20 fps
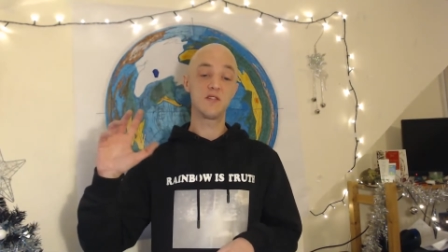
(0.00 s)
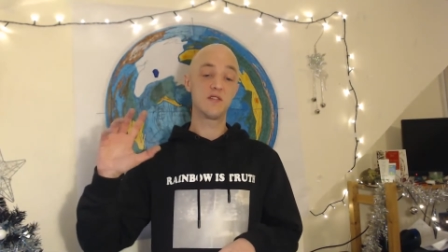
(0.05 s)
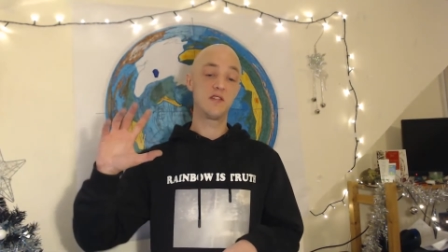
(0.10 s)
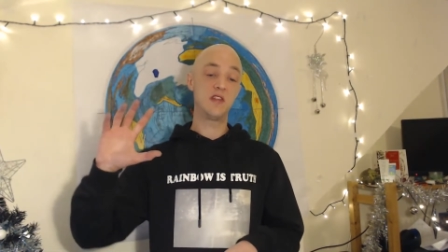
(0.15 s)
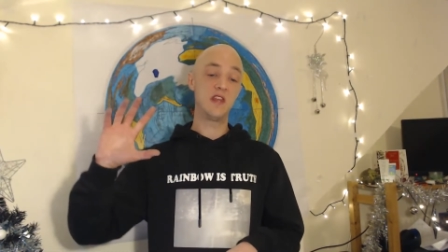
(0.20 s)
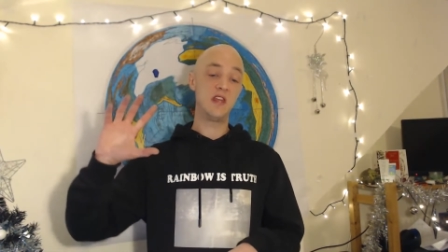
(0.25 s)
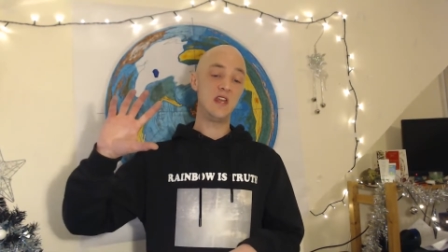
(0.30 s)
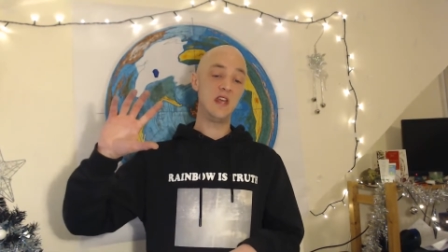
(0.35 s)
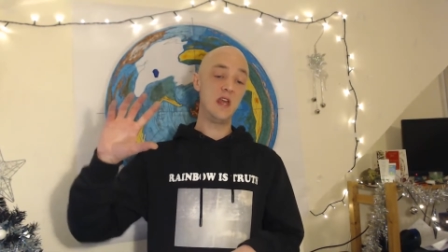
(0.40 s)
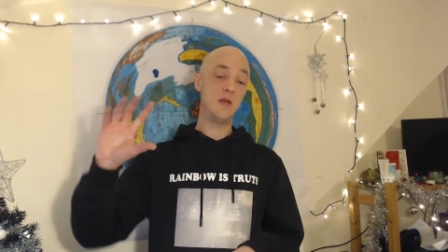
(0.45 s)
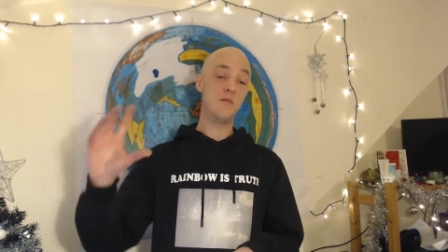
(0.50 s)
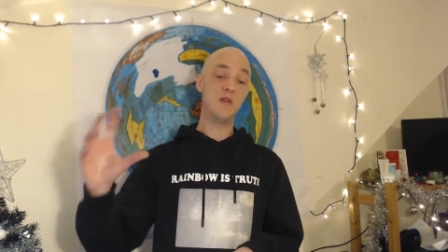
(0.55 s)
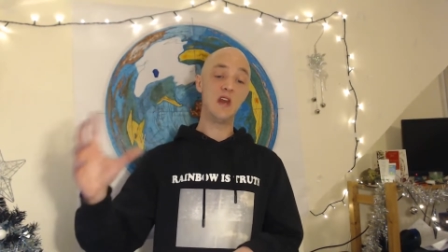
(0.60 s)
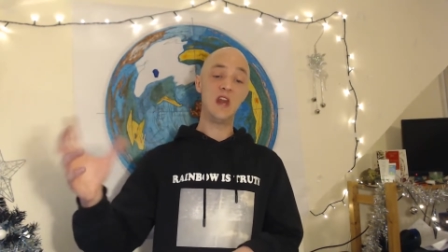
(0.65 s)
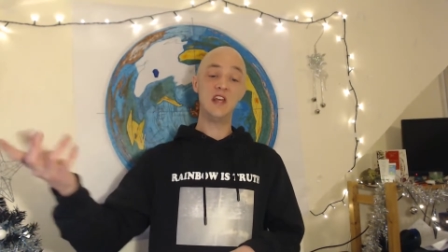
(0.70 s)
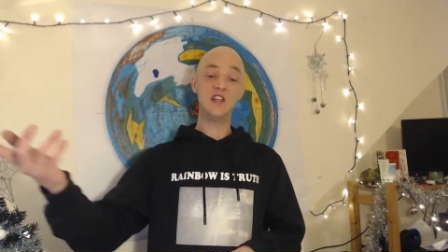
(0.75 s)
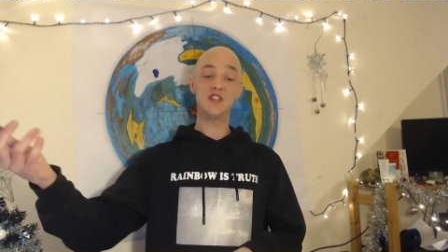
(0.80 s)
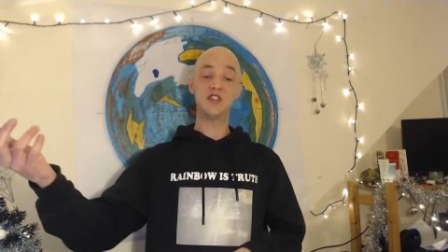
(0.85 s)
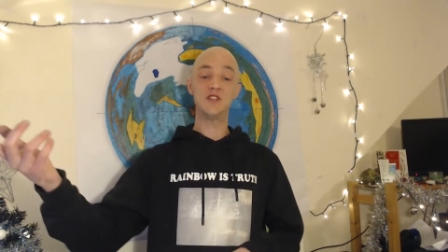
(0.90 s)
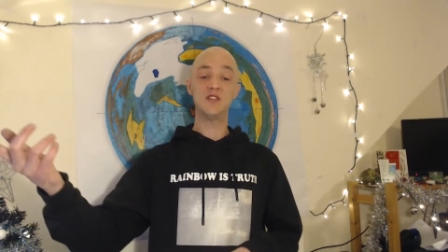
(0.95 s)
the
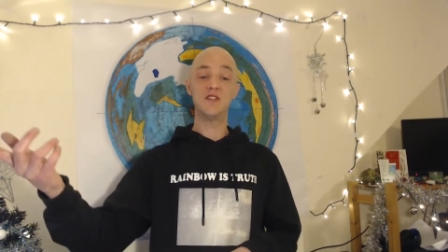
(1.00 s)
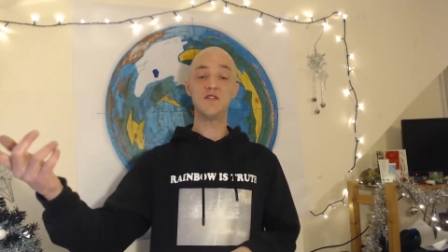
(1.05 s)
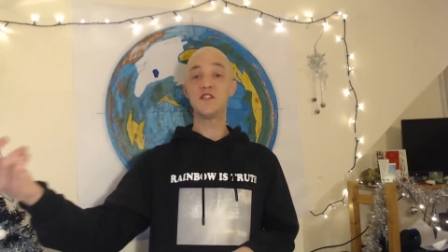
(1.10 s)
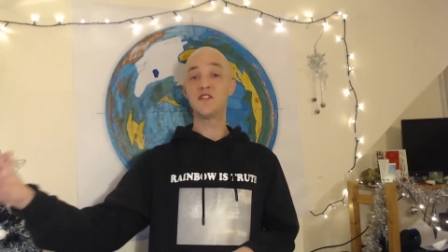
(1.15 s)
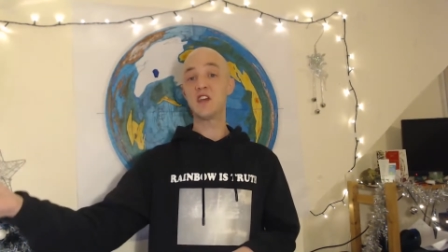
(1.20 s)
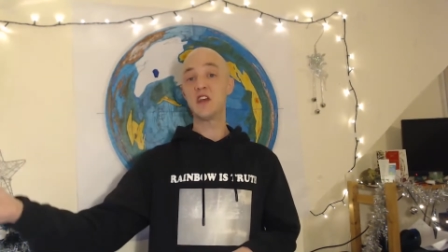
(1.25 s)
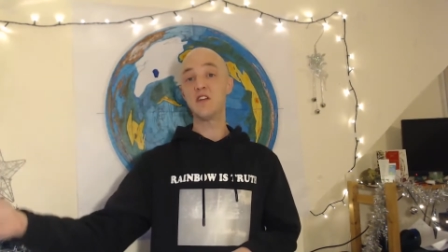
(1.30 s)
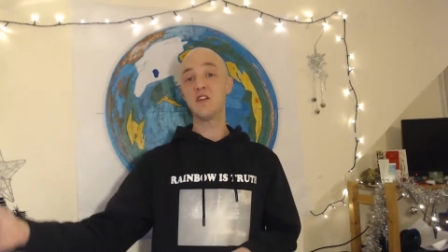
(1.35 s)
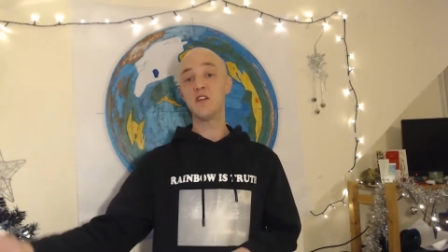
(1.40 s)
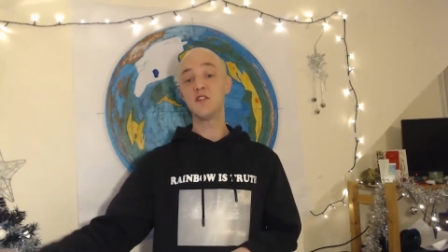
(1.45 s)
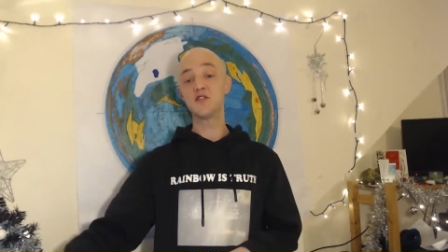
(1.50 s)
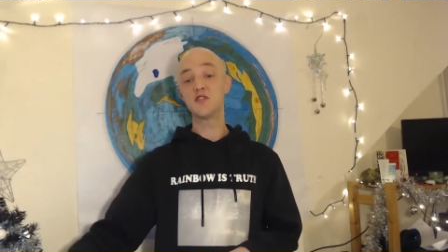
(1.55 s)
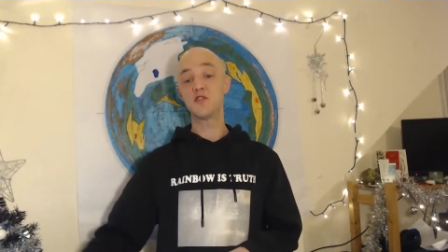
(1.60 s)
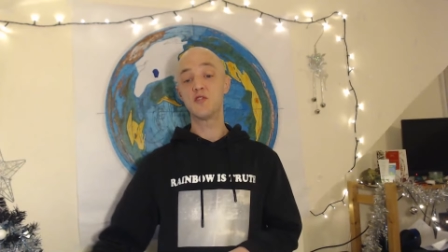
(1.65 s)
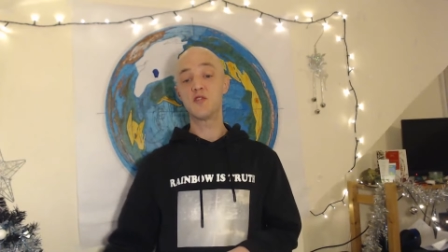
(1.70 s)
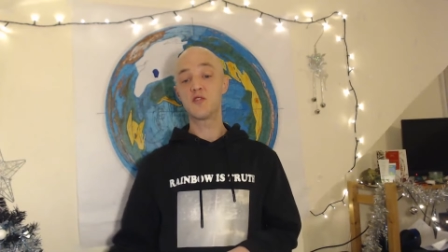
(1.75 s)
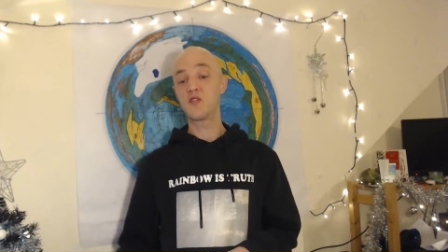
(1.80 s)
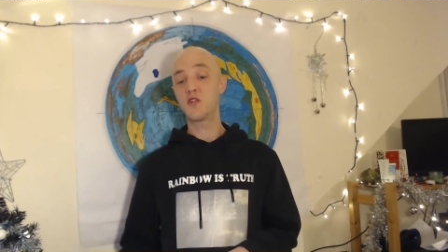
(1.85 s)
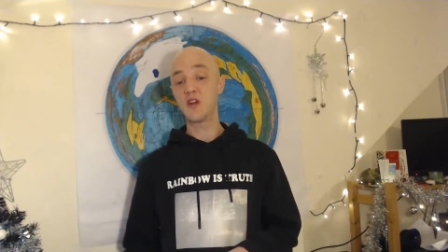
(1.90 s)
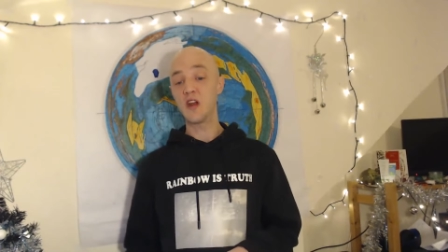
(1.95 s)
emulation of the
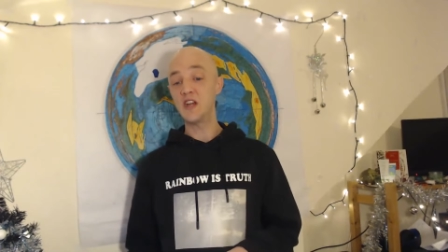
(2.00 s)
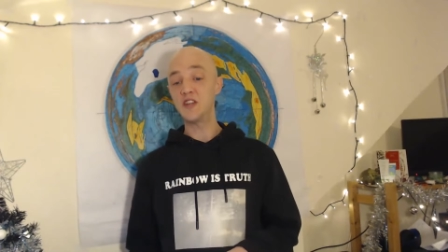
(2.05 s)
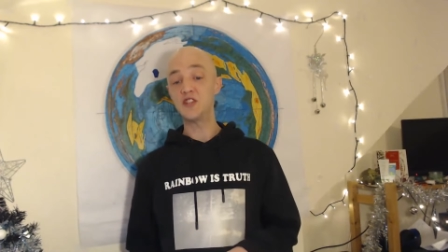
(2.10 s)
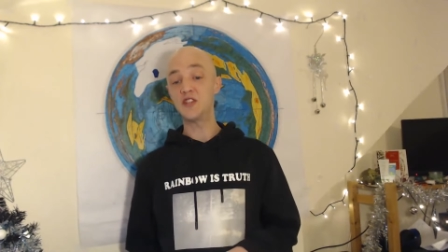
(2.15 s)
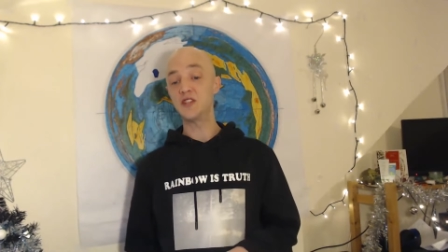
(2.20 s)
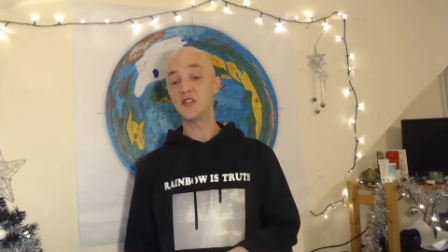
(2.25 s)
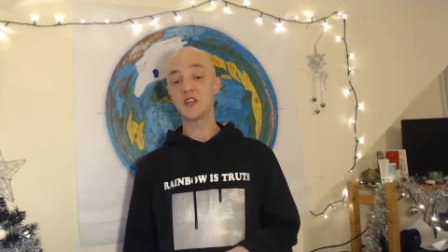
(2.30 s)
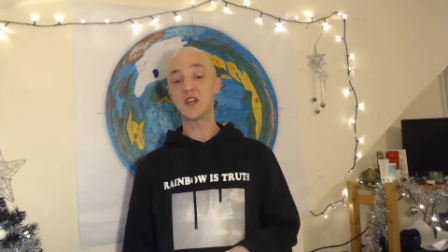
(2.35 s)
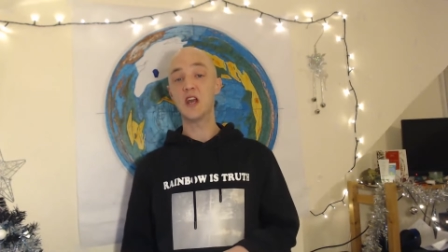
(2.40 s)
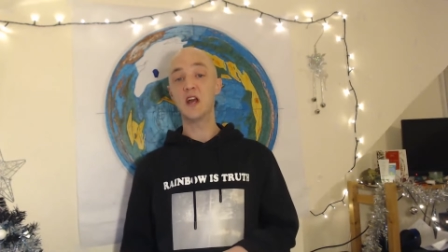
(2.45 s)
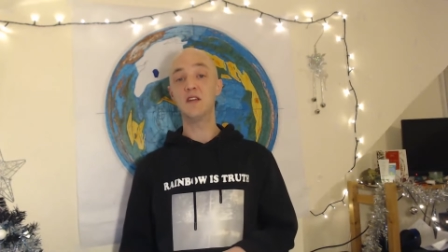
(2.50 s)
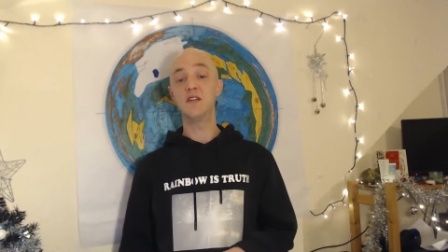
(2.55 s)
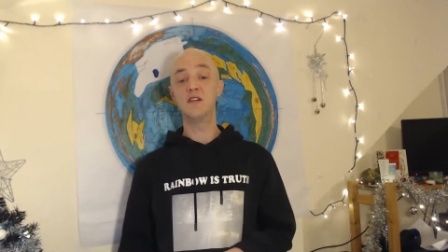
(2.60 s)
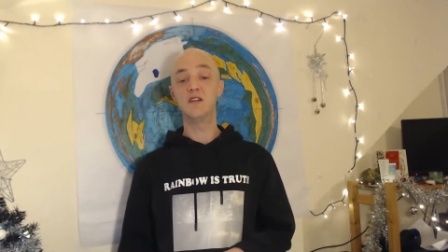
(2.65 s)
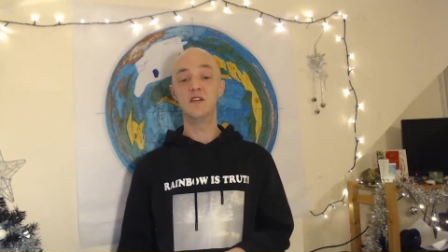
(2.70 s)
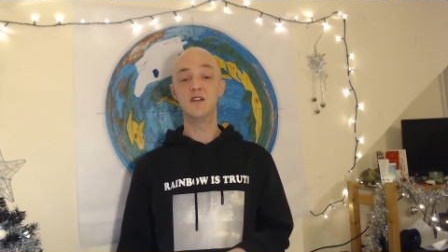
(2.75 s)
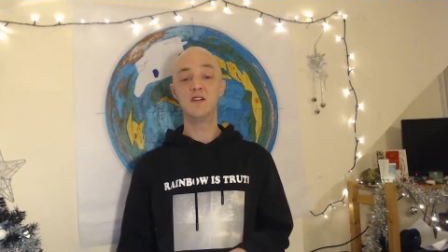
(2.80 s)
technological creation again.